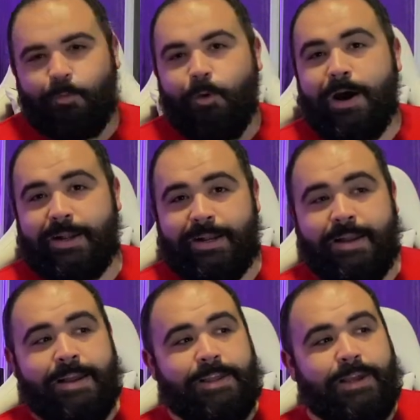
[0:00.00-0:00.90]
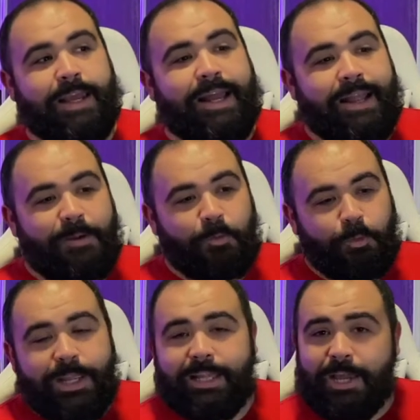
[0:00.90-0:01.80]
One, you get a
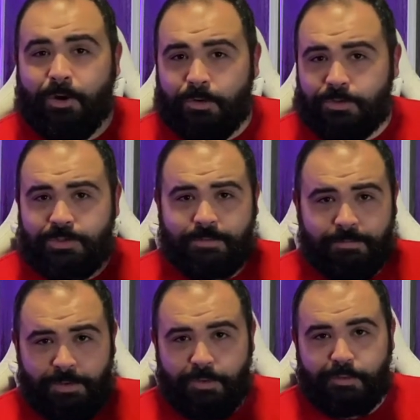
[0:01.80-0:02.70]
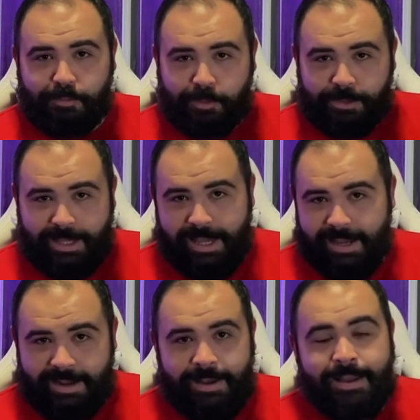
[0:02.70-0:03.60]
really wholesome, beautiful
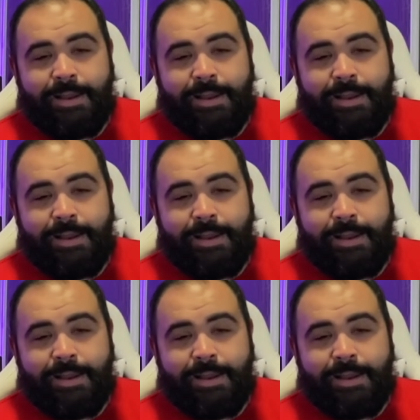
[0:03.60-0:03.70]
kid